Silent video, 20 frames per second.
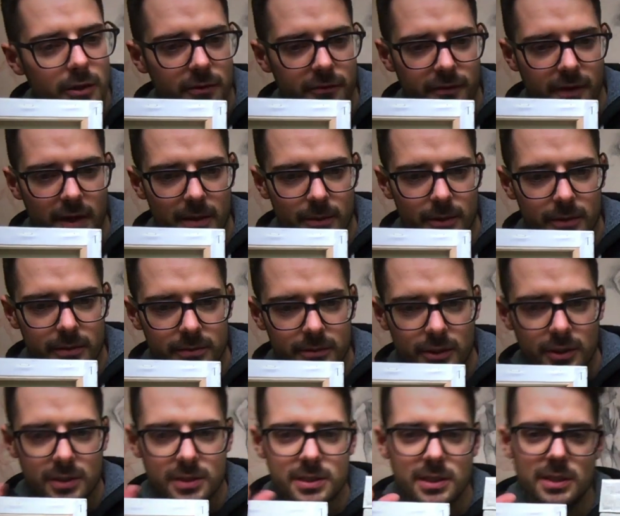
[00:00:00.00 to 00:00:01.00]
fiber. You
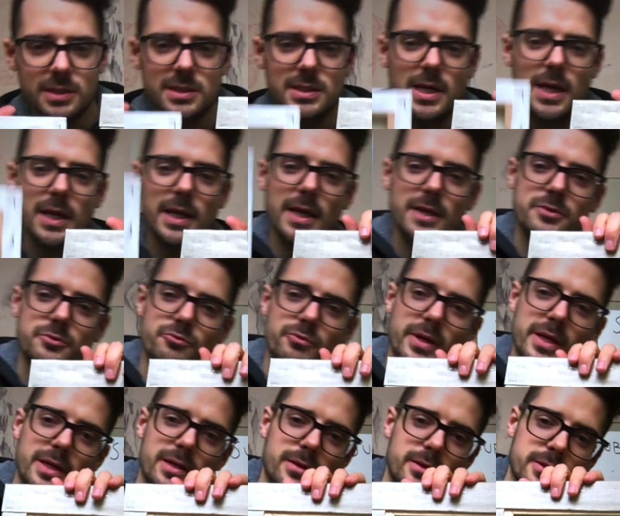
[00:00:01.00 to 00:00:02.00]
can see it's not as
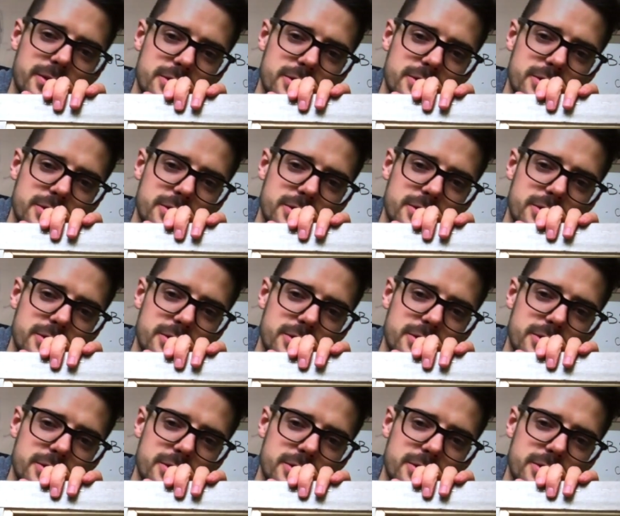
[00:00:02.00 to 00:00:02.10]
regular.